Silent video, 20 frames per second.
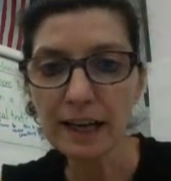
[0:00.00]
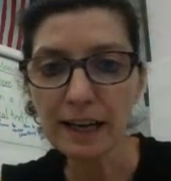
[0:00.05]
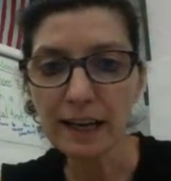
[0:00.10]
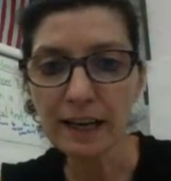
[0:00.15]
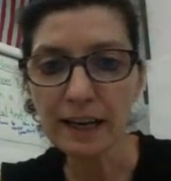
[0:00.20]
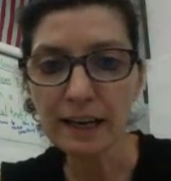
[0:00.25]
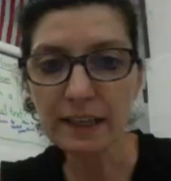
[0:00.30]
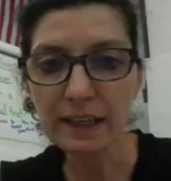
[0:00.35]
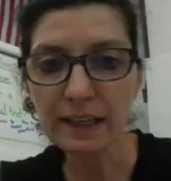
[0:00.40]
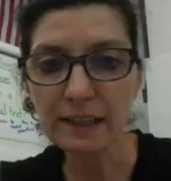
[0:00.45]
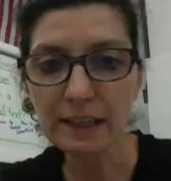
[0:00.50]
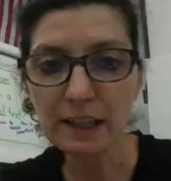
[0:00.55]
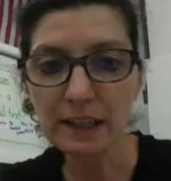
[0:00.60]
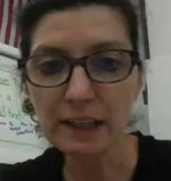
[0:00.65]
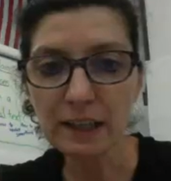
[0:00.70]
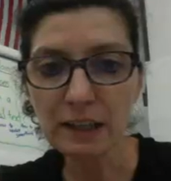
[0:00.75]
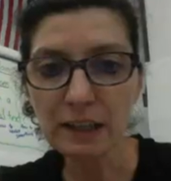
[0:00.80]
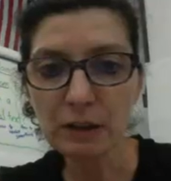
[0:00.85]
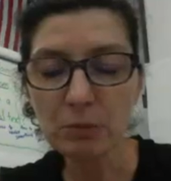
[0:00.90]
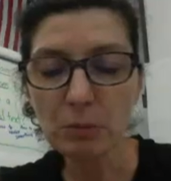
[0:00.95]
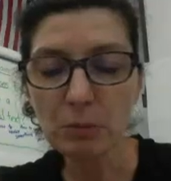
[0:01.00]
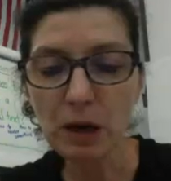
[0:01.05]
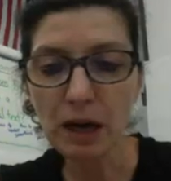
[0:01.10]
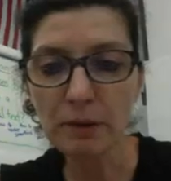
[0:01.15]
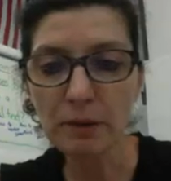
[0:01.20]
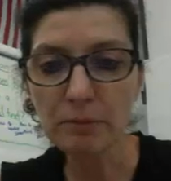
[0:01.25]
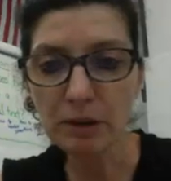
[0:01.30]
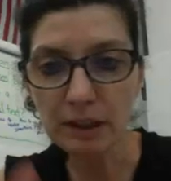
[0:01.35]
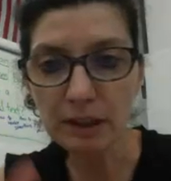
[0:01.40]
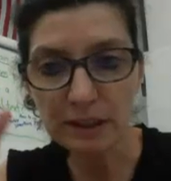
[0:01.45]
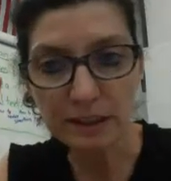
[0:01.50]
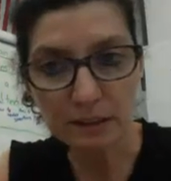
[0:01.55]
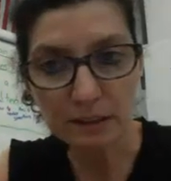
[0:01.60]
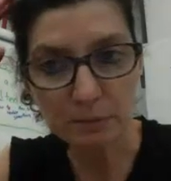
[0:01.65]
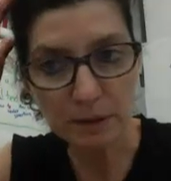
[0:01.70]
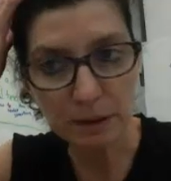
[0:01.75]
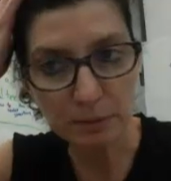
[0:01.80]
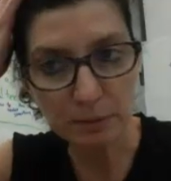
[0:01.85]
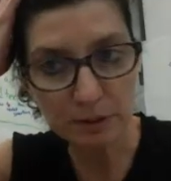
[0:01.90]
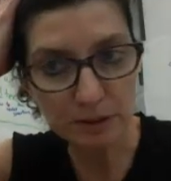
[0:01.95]
and I'm not going to
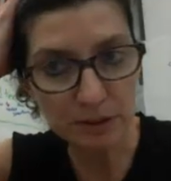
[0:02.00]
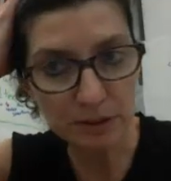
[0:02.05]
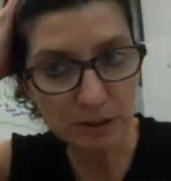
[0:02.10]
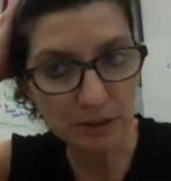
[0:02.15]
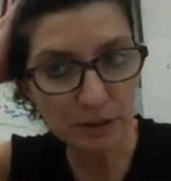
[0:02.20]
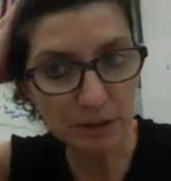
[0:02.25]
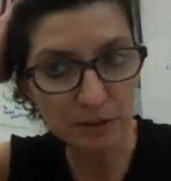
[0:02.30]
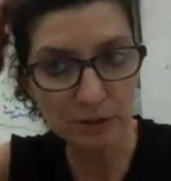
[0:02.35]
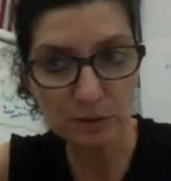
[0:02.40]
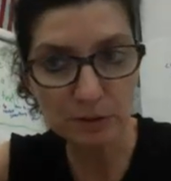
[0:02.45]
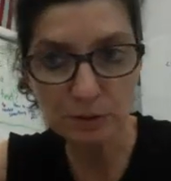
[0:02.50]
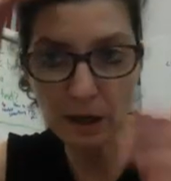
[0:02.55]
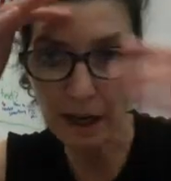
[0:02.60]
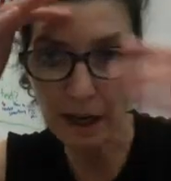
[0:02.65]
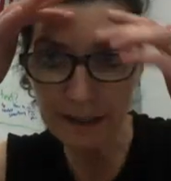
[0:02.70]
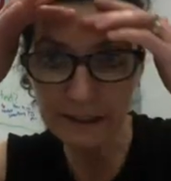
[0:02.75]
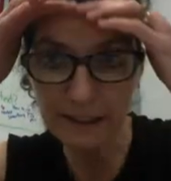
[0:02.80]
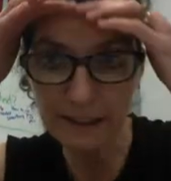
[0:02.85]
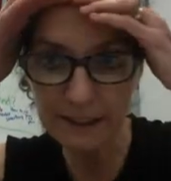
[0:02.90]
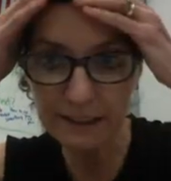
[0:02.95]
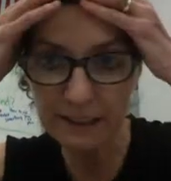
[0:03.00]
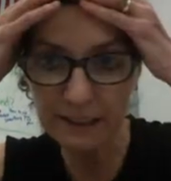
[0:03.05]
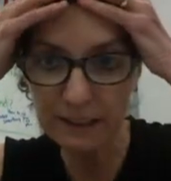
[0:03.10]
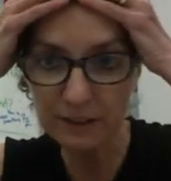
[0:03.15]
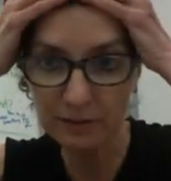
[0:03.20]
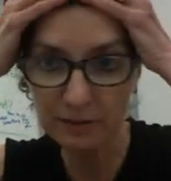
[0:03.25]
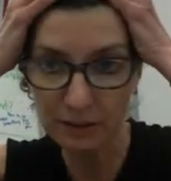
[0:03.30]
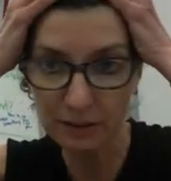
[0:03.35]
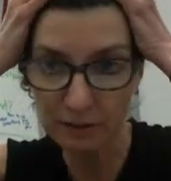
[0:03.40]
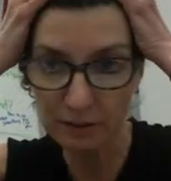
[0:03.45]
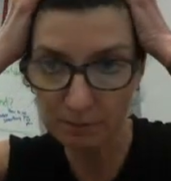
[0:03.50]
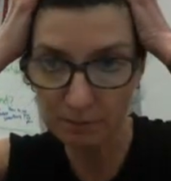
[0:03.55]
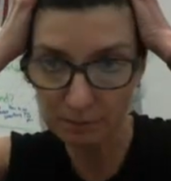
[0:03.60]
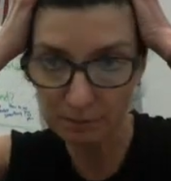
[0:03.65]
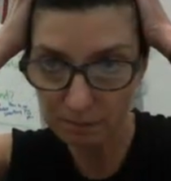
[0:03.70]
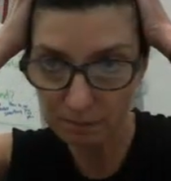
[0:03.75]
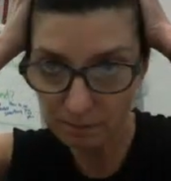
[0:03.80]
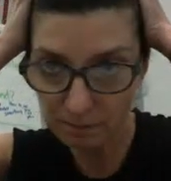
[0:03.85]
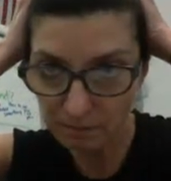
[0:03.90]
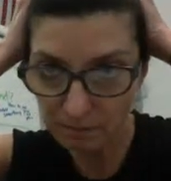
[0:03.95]
be able to highlight this
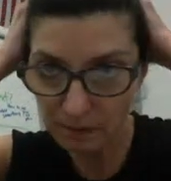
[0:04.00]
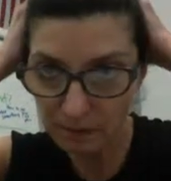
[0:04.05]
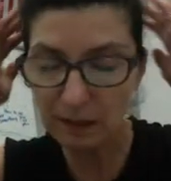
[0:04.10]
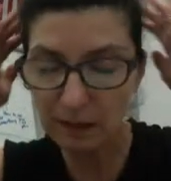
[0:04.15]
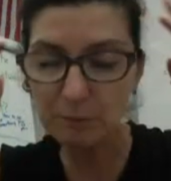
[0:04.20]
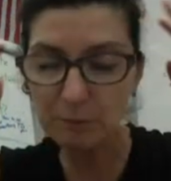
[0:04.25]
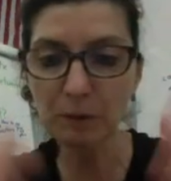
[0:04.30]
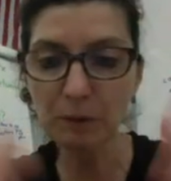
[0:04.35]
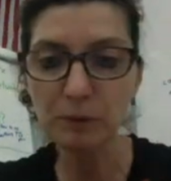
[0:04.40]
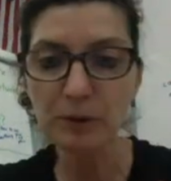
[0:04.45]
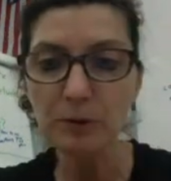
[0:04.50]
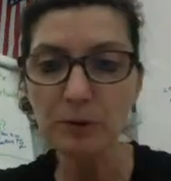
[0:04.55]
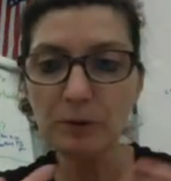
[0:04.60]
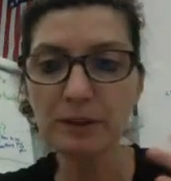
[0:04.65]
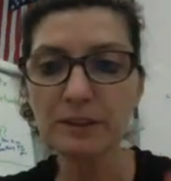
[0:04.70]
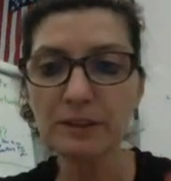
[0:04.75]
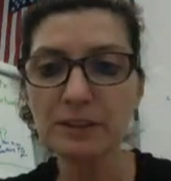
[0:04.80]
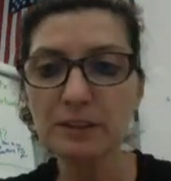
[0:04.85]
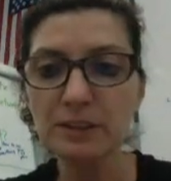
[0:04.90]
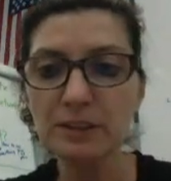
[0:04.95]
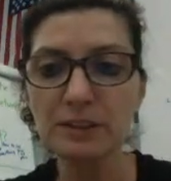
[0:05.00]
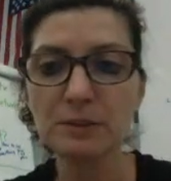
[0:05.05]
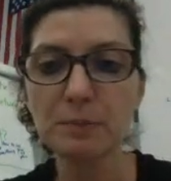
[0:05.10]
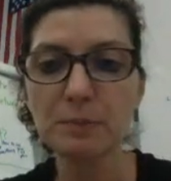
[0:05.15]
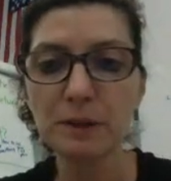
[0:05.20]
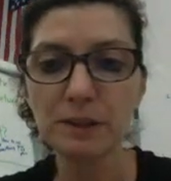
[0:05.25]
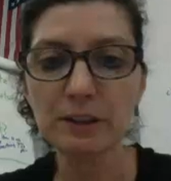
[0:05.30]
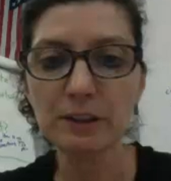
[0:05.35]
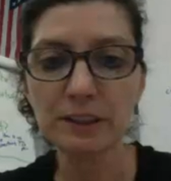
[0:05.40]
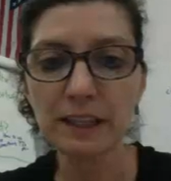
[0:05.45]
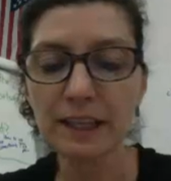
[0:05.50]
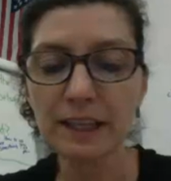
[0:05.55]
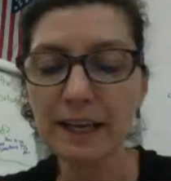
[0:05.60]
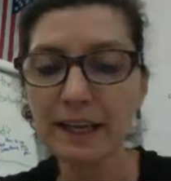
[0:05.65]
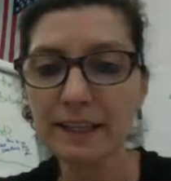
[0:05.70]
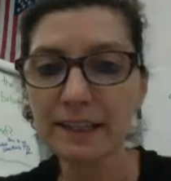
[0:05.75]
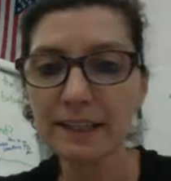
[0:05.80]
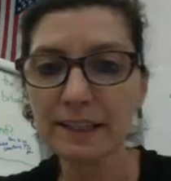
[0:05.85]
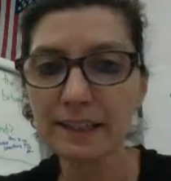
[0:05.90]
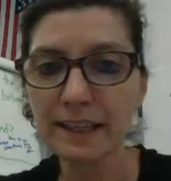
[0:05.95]
one, but we're going to just be looking
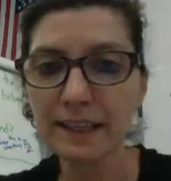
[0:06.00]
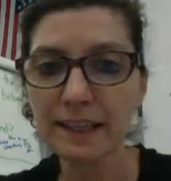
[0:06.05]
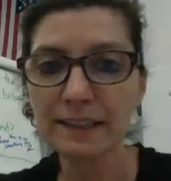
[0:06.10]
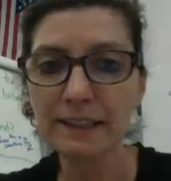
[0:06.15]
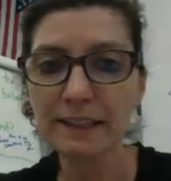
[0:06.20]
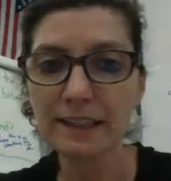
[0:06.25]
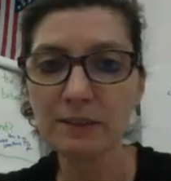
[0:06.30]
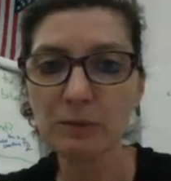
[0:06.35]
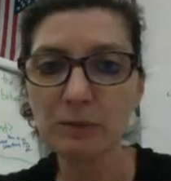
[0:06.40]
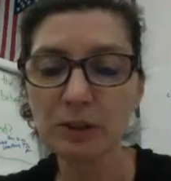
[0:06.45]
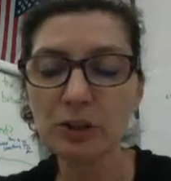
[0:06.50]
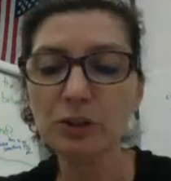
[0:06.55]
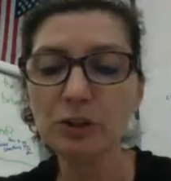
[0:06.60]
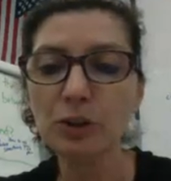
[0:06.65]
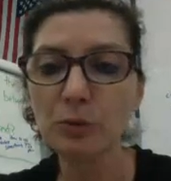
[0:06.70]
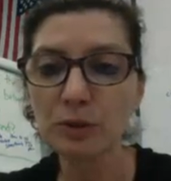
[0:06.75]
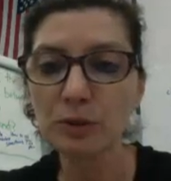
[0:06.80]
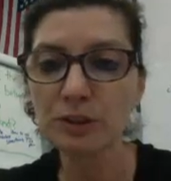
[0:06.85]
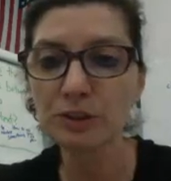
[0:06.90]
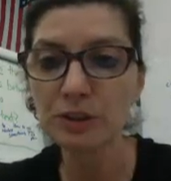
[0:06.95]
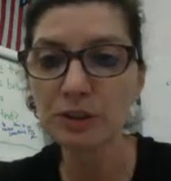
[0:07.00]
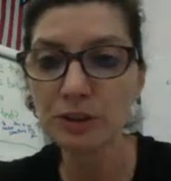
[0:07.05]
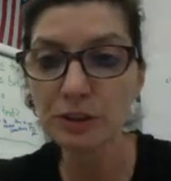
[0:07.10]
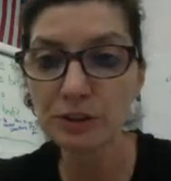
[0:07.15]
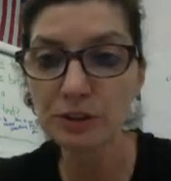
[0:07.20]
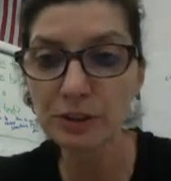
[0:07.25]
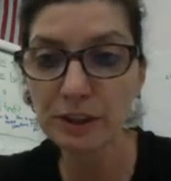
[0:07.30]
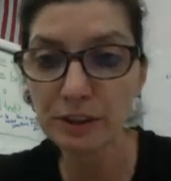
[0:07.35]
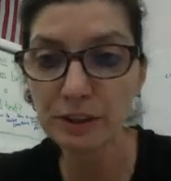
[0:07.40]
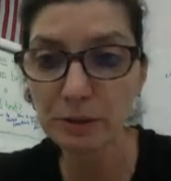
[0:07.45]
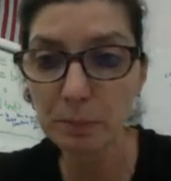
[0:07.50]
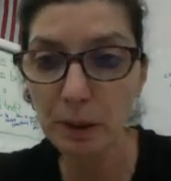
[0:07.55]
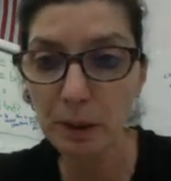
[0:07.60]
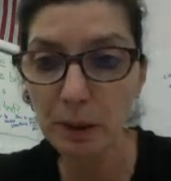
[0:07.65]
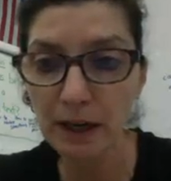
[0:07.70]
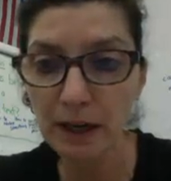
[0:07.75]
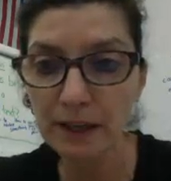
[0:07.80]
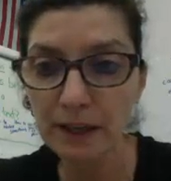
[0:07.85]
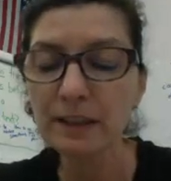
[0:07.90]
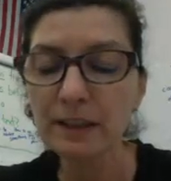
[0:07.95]
at it, and then when you go into your
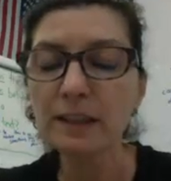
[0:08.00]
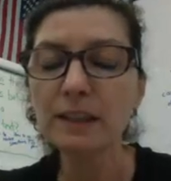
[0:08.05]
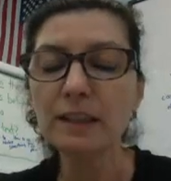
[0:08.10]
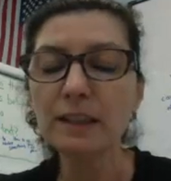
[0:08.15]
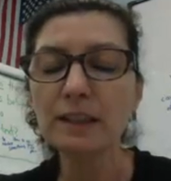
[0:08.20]
Nearpod,